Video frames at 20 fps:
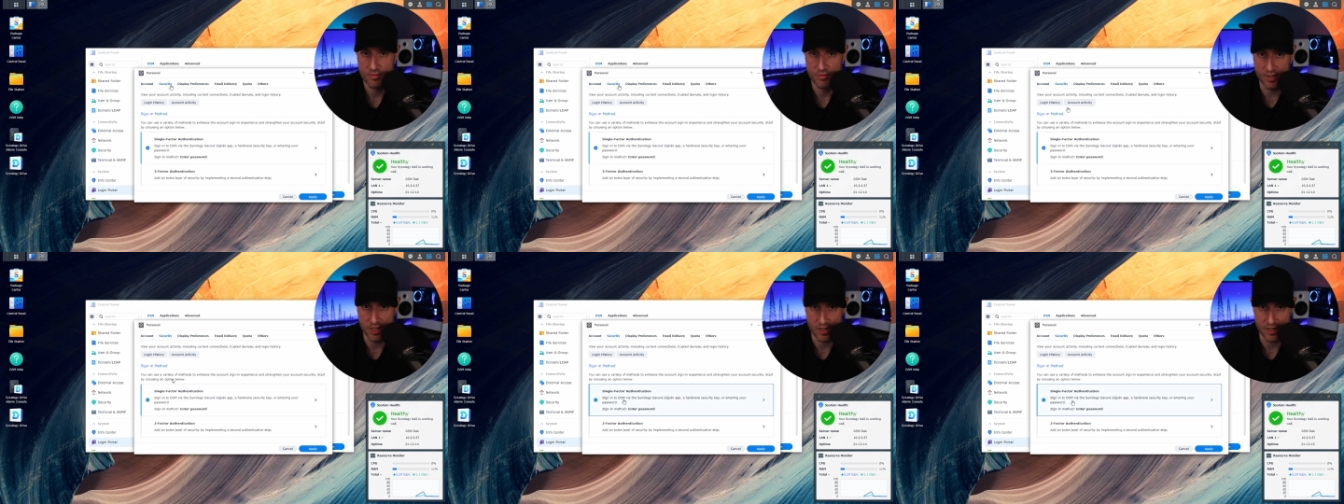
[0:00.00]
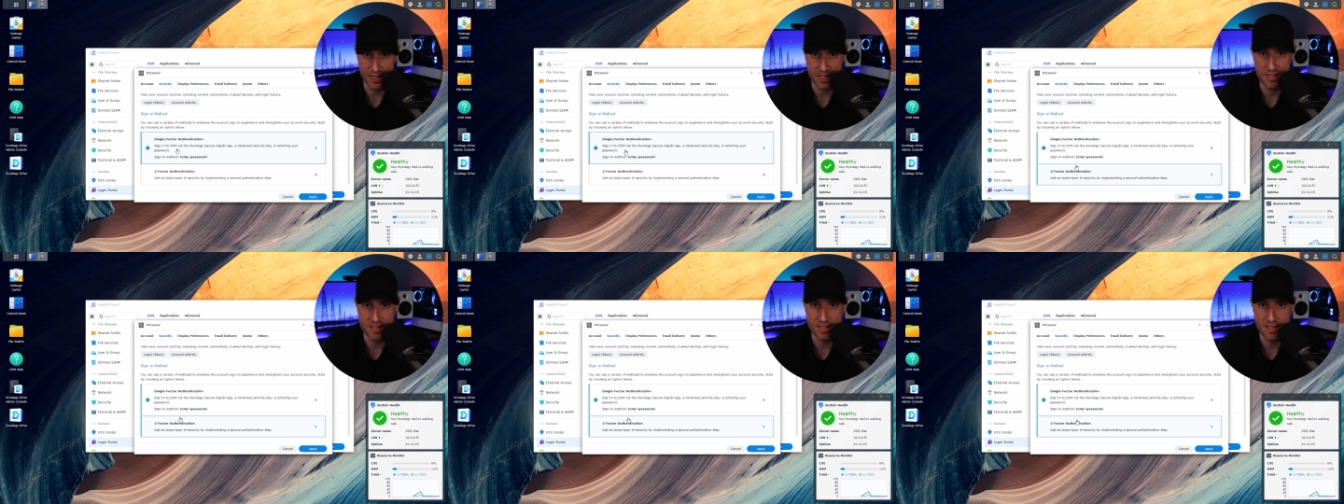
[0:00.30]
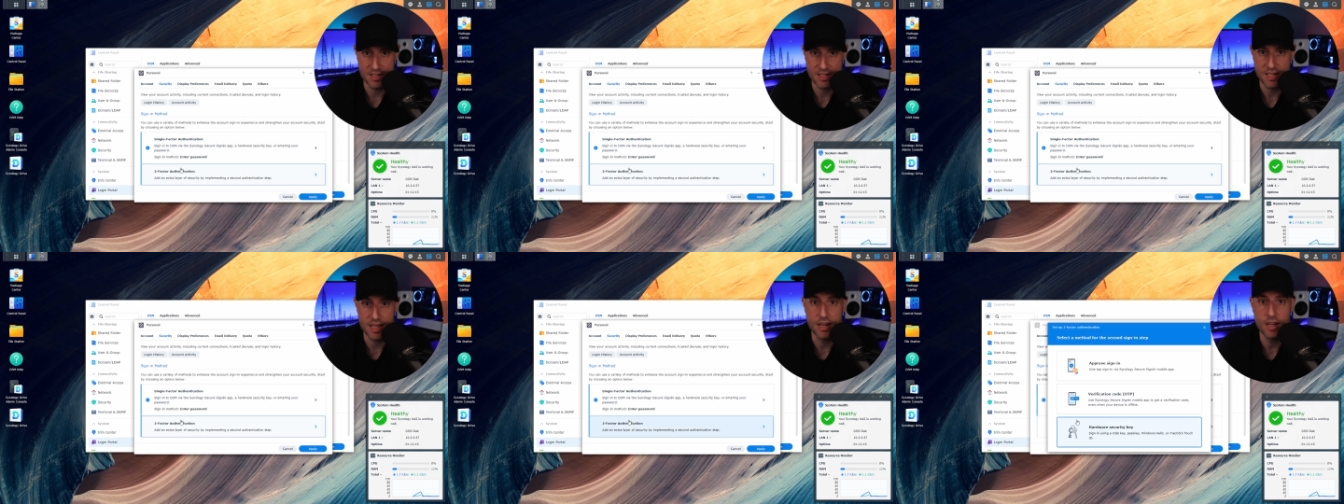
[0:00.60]
Very easy
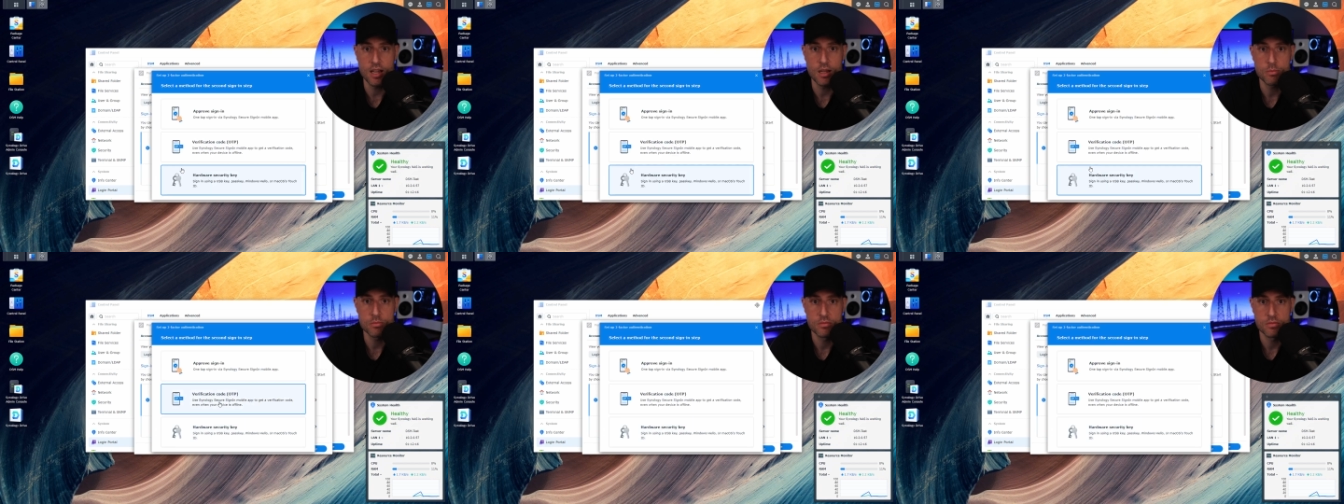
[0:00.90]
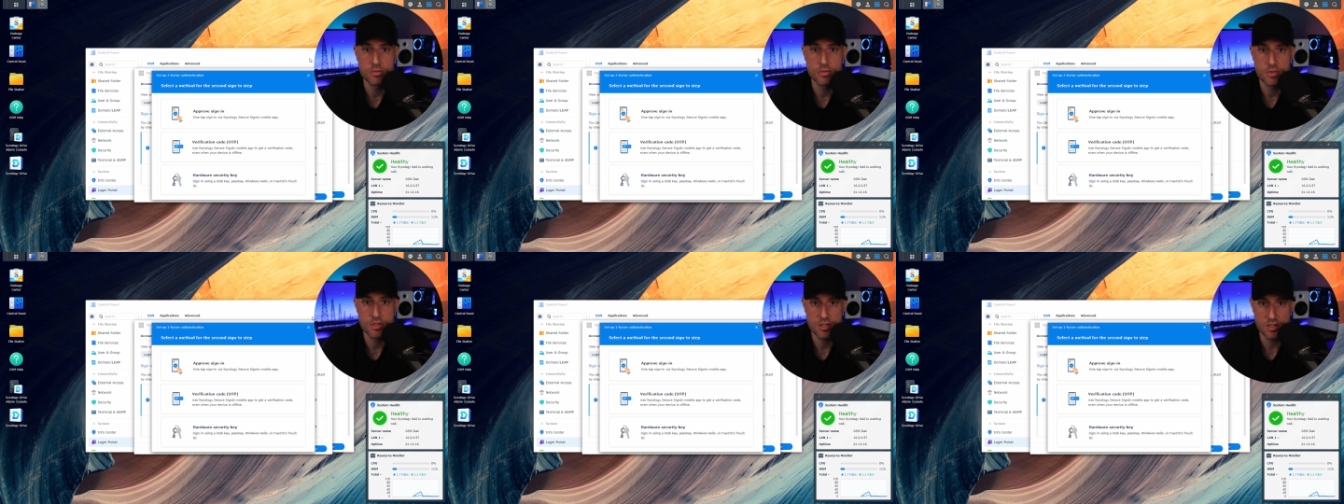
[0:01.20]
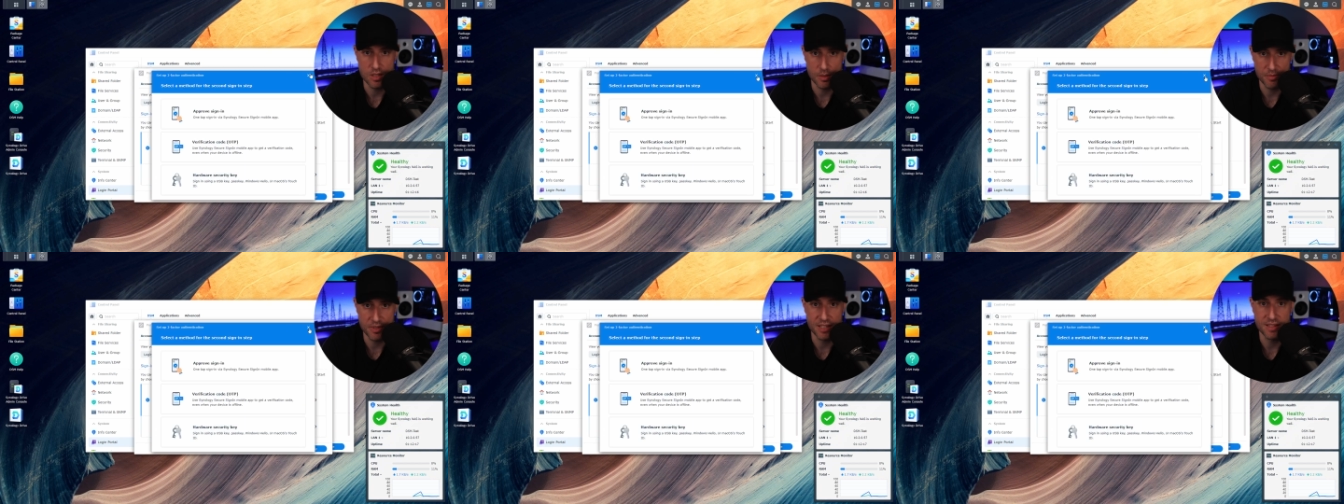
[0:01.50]
to set up,
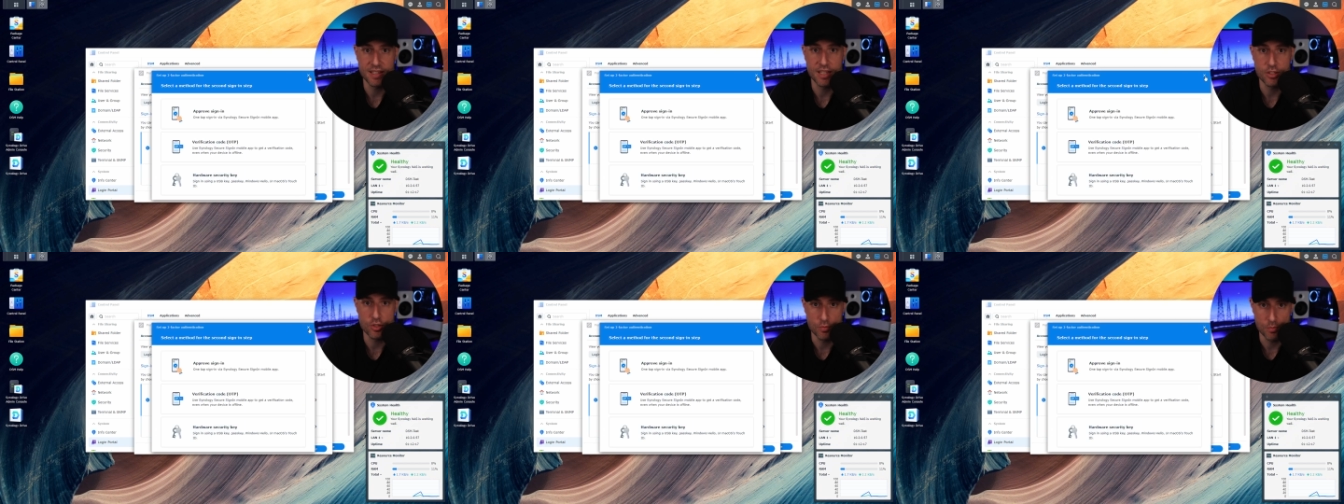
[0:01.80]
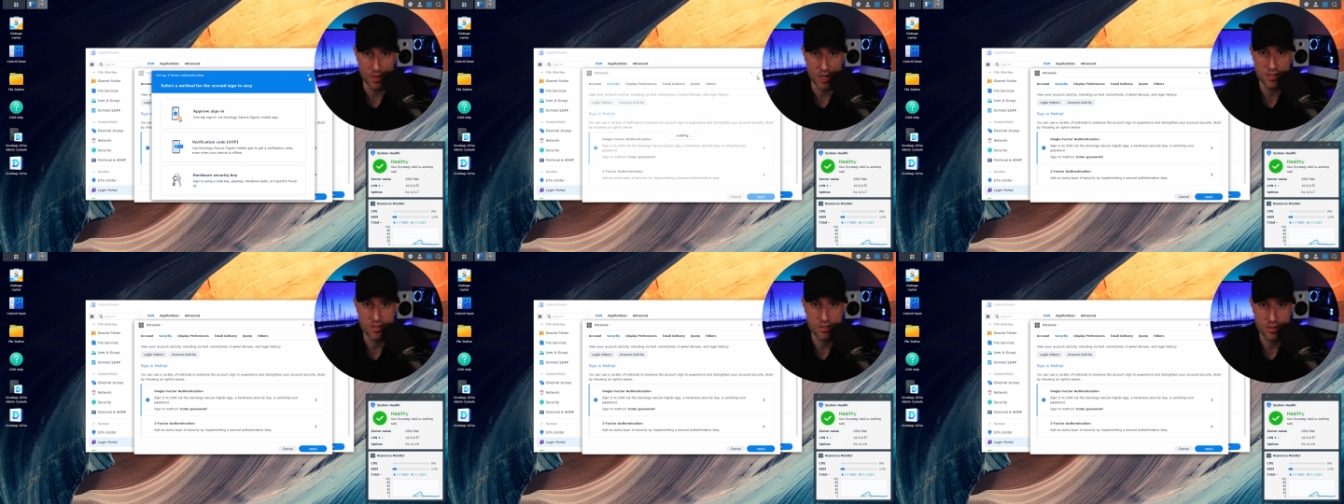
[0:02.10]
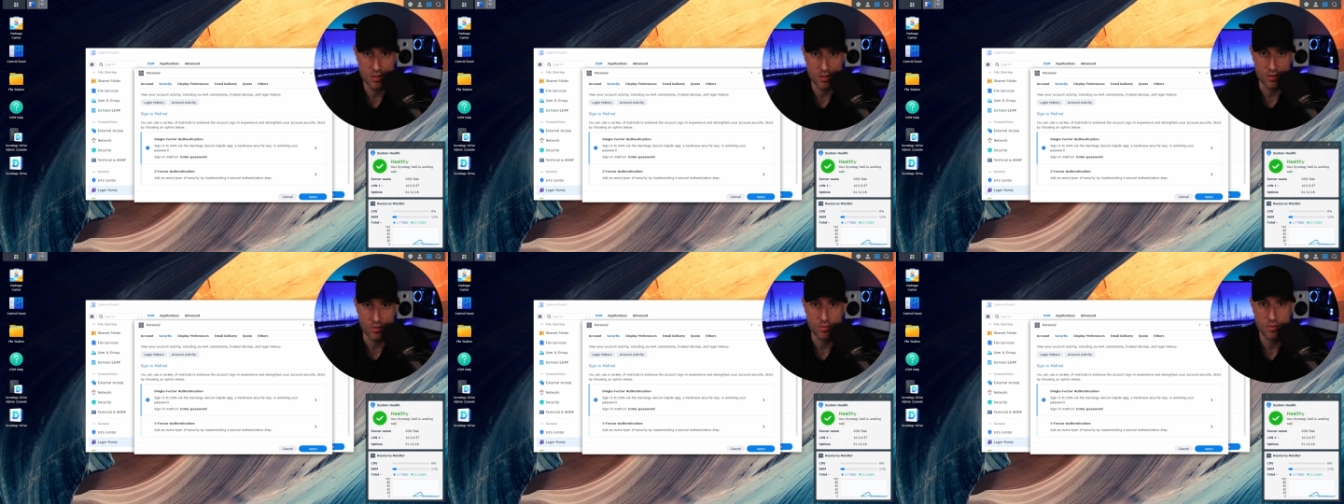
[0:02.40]
something that you
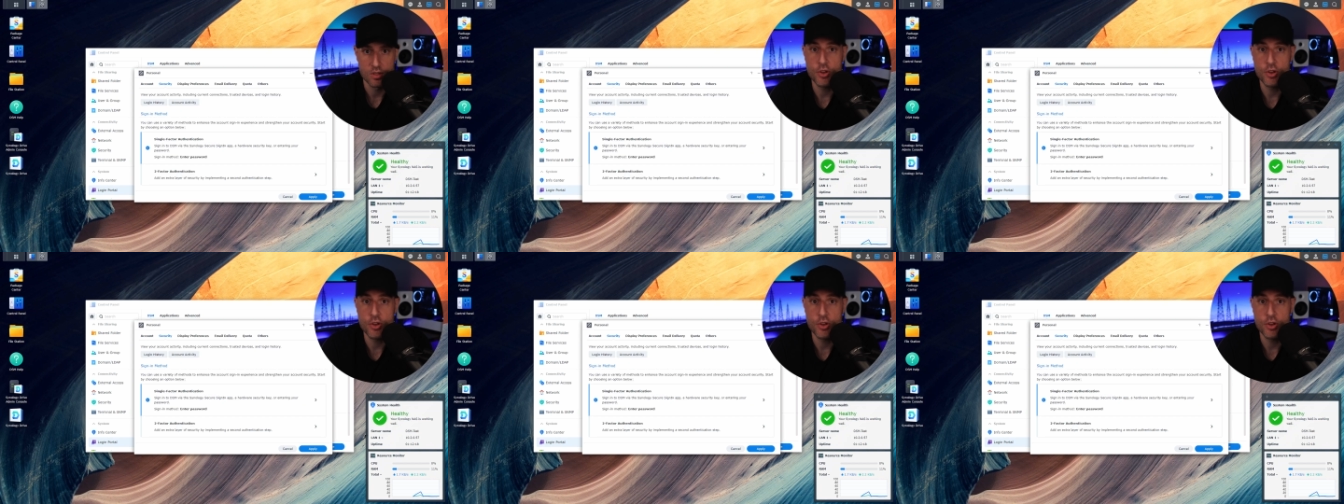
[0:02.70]
must do.